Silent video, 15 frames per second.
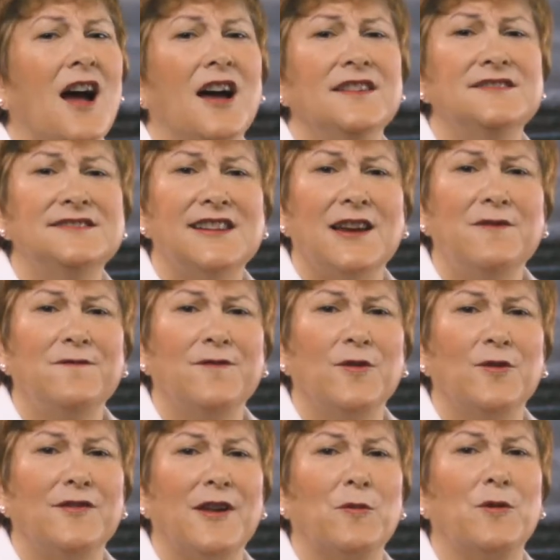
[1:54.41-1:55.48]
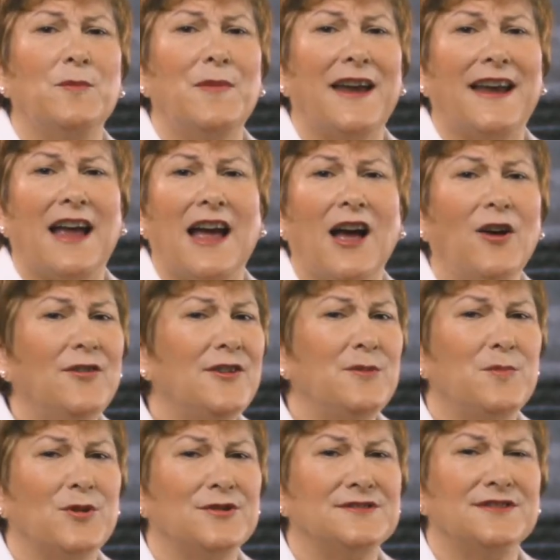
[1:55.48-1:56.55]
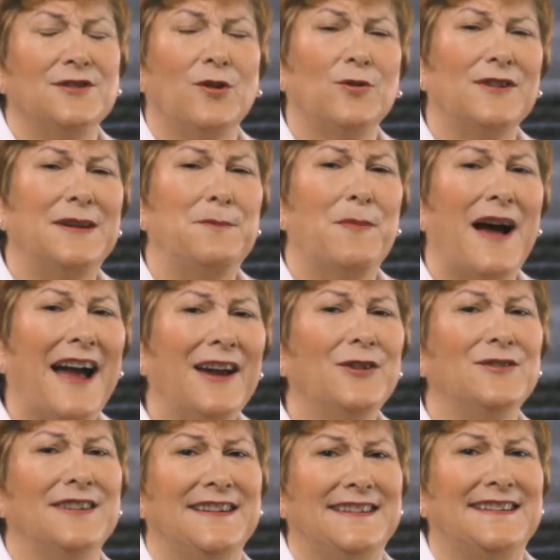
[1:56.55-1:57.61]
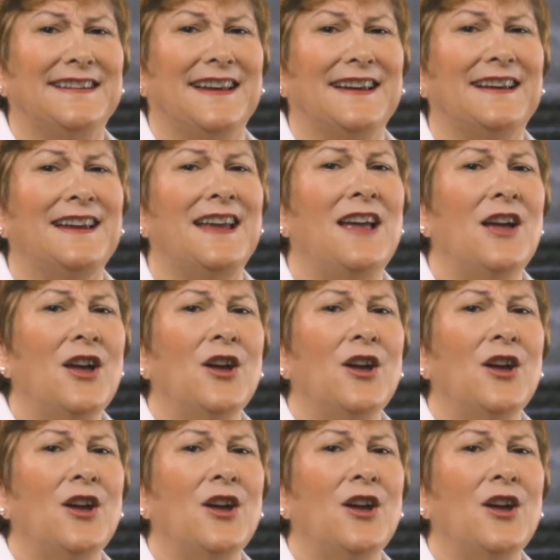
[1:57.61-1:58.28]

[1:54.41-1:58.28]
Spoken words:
Unsafe food that would make a healthy person only mildly sick